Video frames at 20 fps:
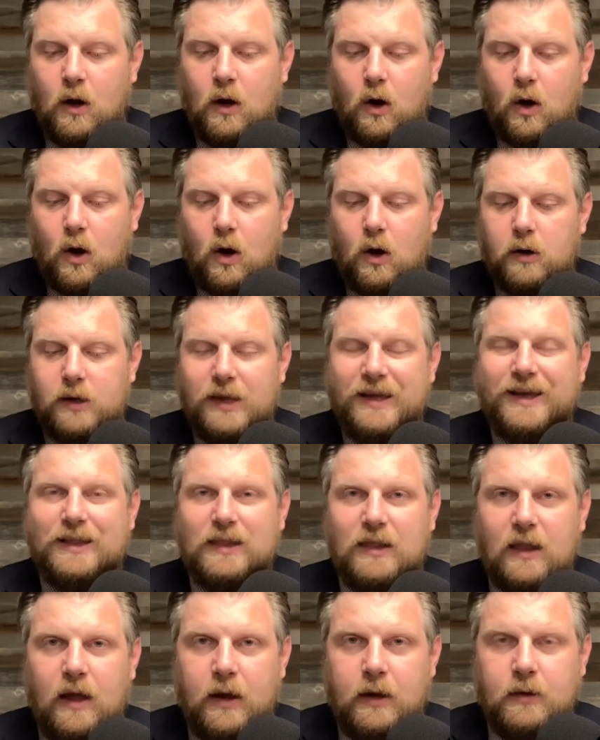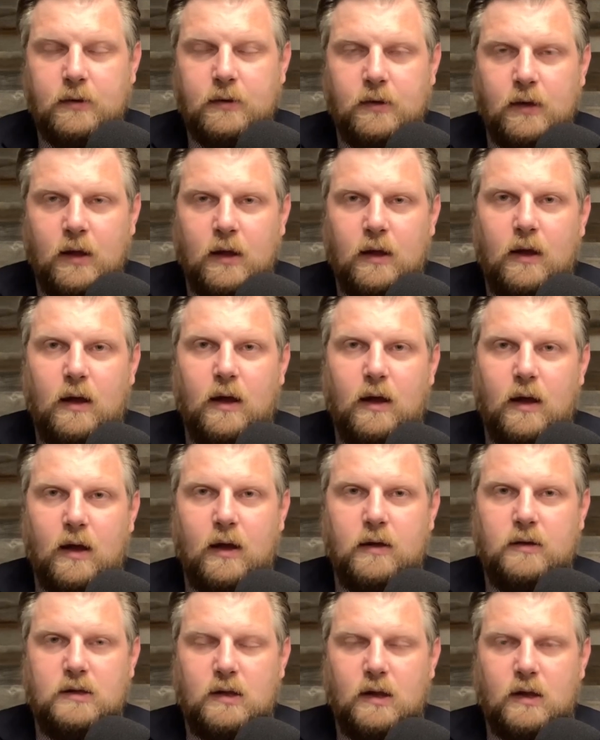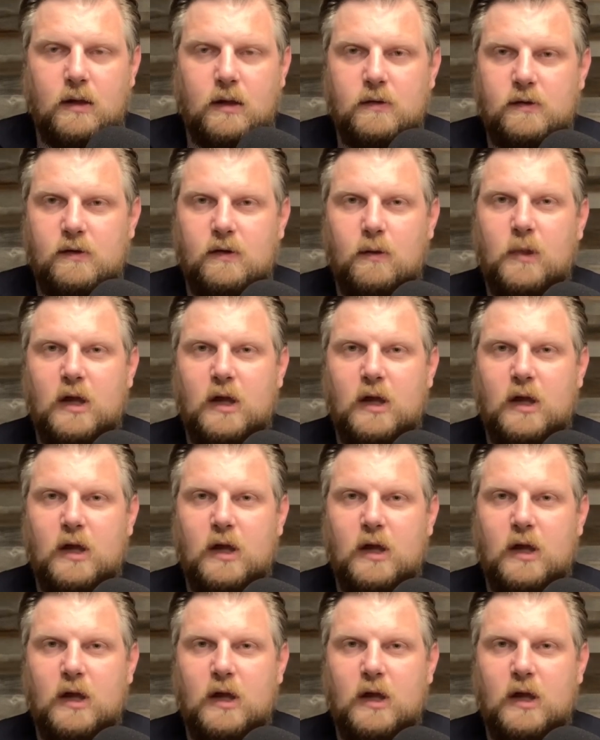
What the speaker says: are inclined to